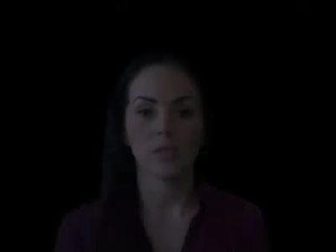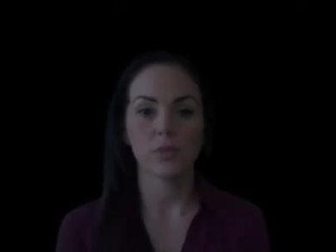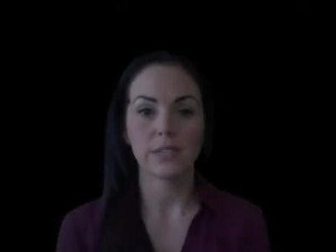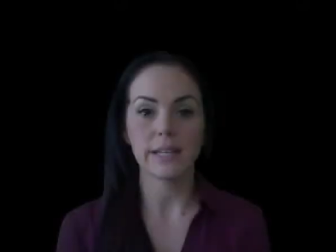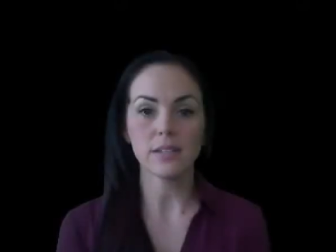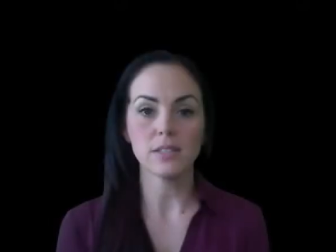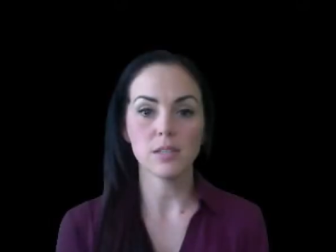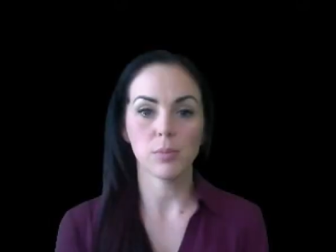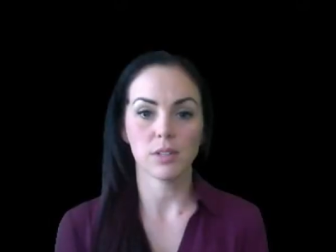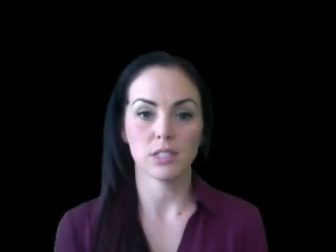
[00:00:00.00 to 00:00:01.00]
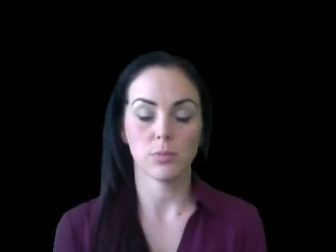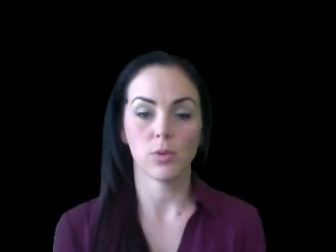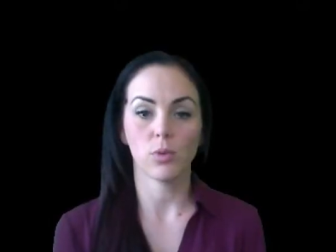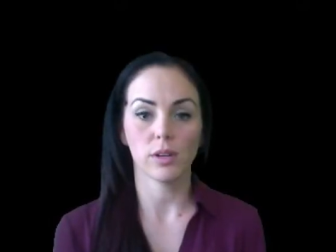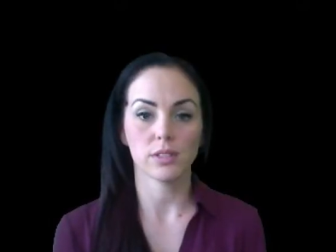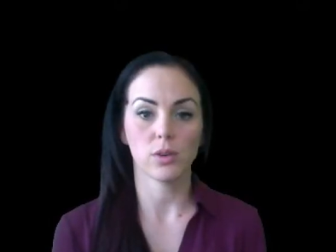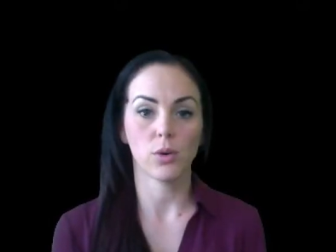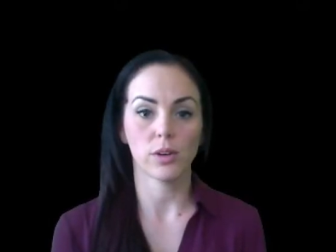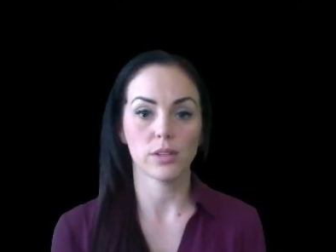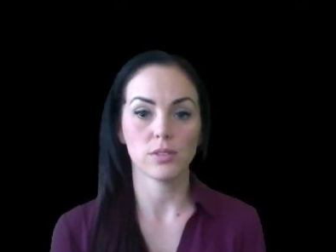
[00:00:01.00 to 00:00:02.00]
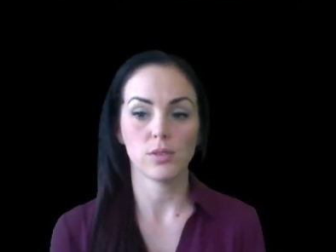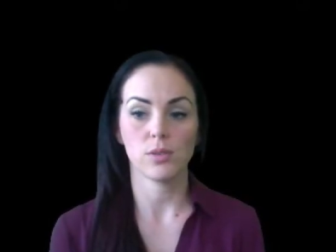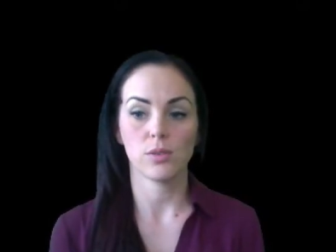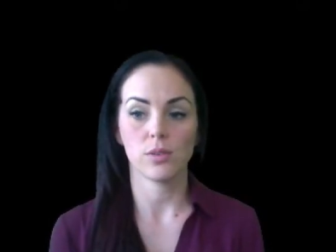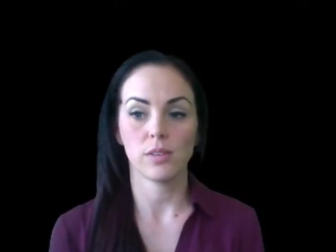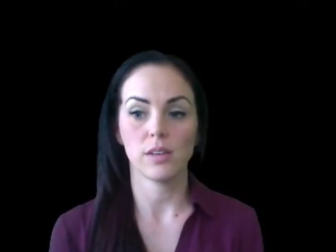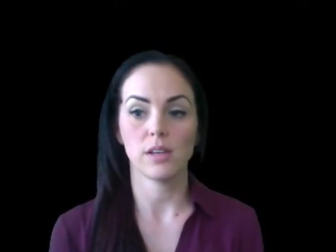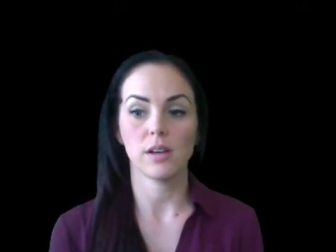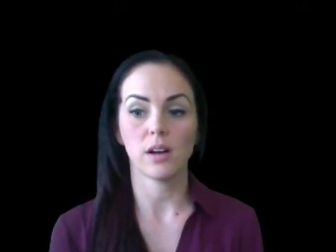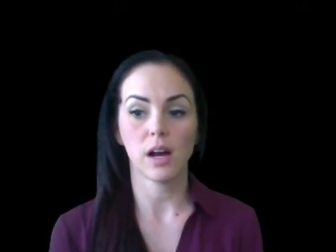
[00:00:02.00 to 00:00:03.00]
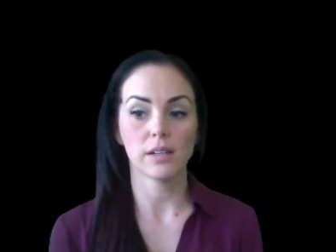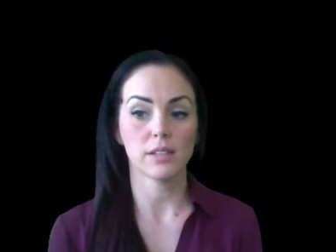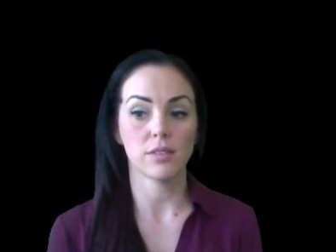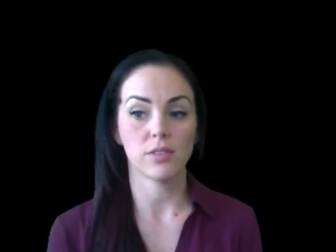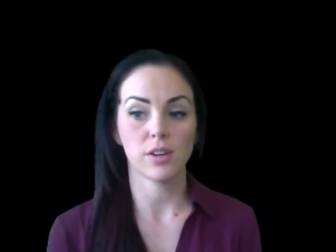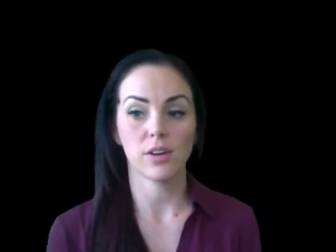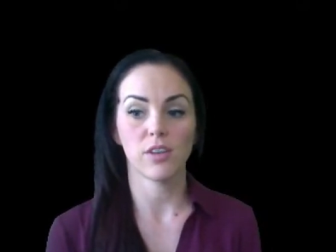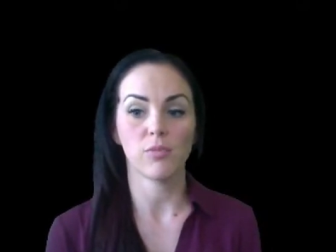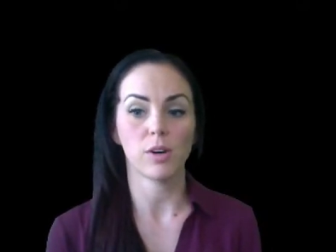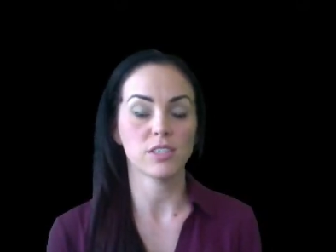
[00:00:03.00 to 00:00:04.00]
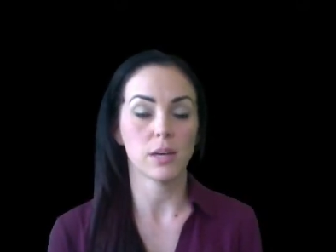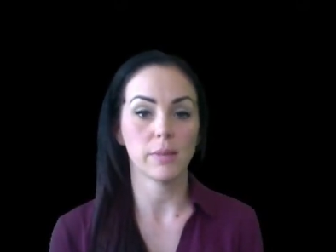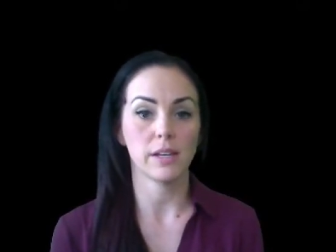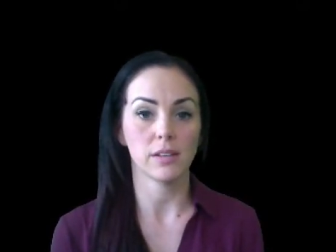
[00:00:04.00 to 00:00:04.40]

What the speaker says: The redundancy principle works according to the cognitive theory of multimedia